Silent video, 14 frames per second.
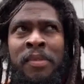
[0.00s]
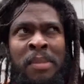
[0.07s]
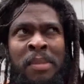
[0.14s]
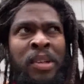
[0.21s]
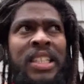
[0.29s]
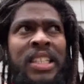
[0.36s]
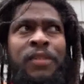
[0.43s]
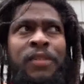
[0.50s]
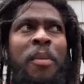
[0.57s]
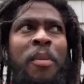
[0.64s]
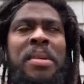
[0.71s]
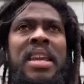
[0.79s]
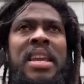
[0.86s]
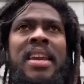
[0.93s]
Hypothesis
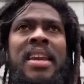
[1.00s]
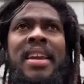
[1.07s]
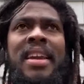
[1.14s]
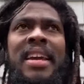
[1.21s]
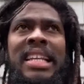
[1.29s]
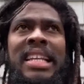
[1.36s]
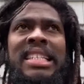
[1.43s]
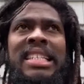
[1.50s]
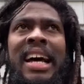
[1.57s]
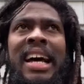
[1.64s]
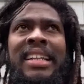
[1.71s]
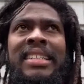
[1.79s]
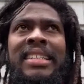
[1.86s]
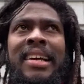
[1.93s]
for me, it is
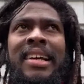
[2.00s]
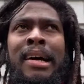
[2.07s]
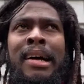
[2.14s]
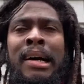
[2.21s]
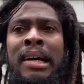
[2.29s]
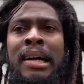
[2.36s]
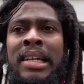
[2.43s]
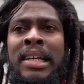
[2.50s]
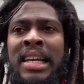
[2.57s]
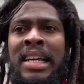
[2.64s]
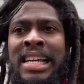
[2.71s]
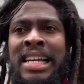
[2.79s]
not stand,